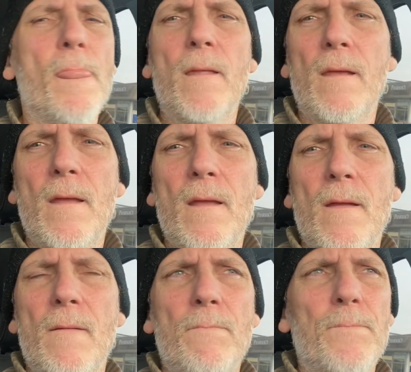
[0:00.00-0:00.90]

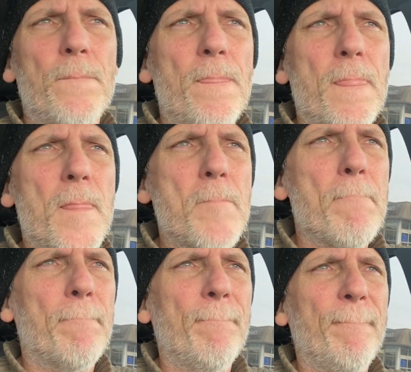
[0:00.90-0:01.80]

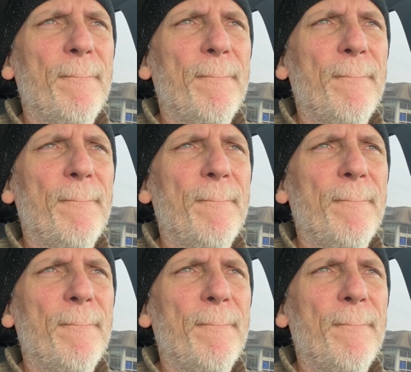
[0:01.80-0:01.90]
(silence)